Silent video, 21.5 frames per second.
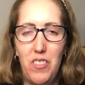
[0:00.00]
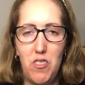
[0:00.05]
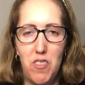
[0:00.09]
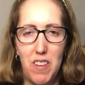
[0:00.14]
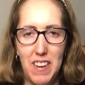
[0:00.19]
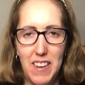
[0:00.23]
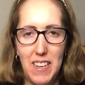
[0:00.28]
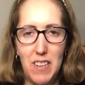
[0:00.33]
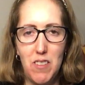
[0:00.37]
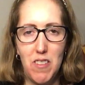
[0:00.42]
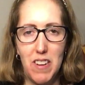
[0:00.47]

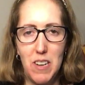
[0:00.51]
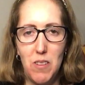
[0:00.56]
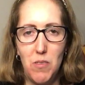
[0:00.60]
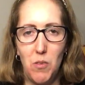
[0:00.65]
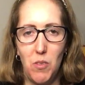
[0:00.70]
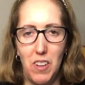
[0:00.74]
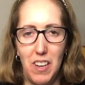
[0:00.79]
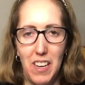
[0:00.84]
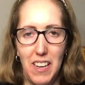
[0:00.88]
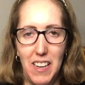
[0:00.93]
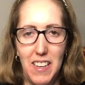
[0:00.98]

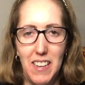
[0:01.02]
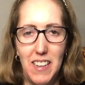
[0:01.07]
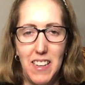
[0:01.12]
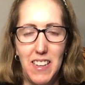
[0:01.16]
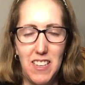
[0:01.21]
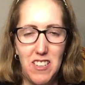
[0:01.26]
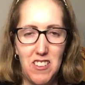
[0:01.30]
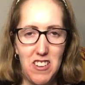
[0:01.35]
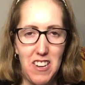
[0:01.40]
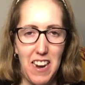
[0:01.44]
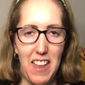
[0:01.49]
2021
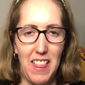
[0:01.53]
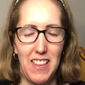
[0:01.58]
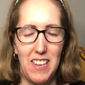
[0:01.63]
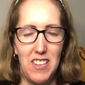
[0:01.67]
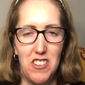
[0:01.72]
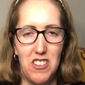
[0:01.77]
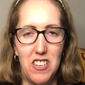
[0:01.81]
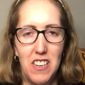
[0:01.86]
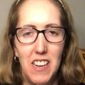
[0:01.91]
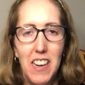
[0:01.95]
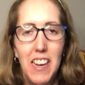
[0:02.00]

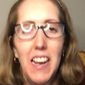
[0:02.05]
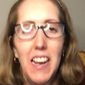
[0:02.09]
challenge.